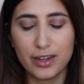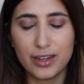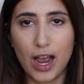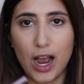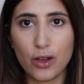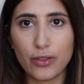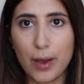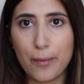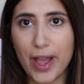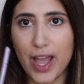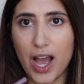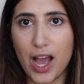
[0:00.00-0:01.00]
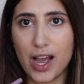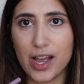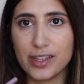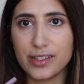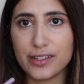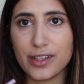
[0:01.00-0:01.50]
Now that my
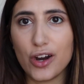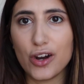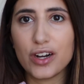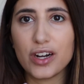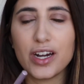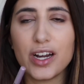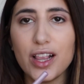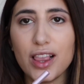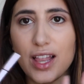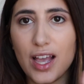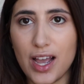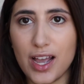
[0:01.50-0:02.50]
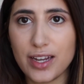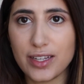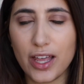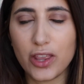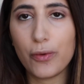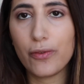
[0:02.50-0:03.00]
eyes are
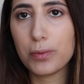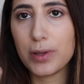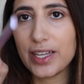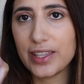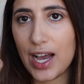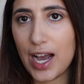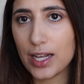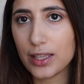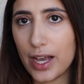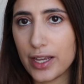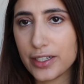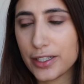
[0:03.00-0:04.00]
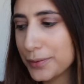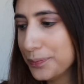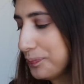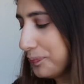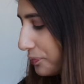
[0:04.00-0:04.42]
lined, now that we've applied the eyeliner,